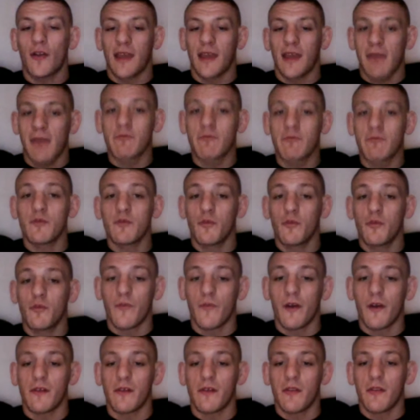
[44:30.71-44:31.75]
Like every real
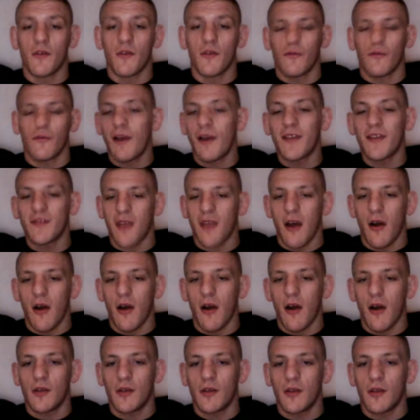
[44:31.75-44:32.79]
fighter knows, fight's not
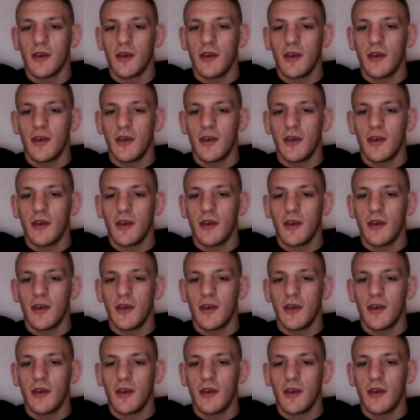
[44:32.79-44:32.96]
hard.